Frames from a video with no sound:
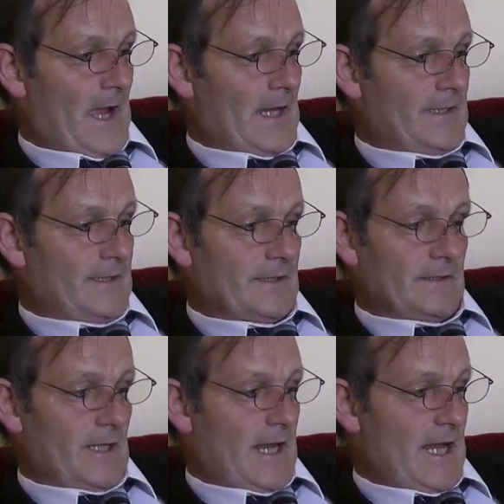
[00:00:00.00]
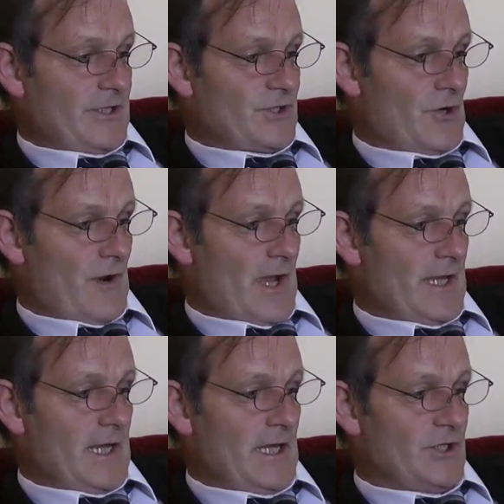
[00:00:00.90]
and the
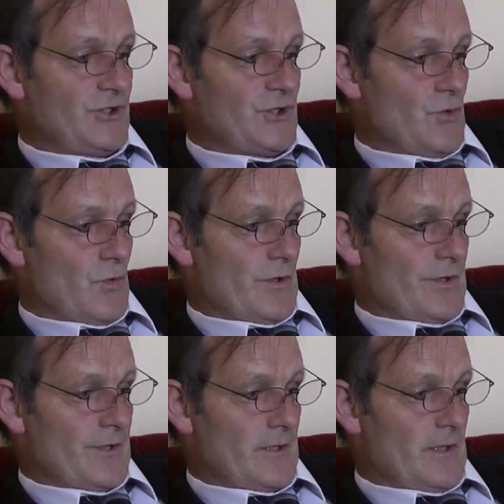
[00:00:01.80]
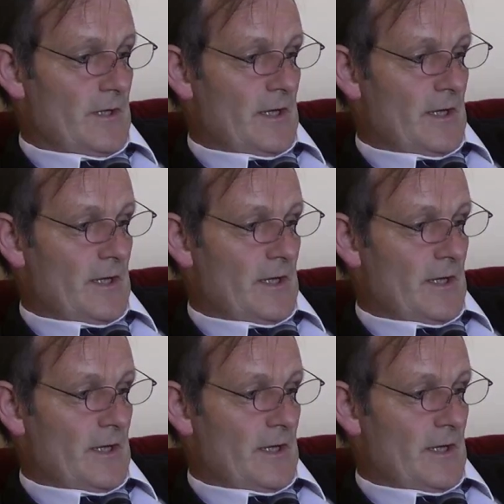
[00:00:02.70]
HRI ensured